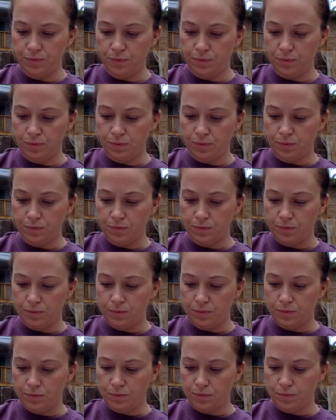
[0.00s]

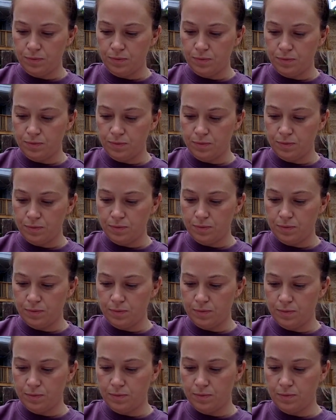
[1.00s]

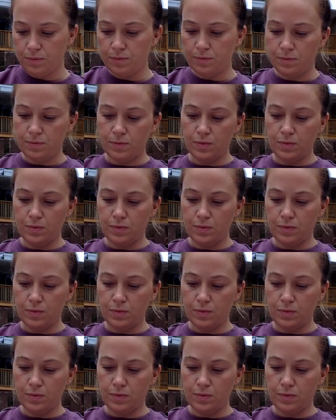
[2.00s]
[no speech]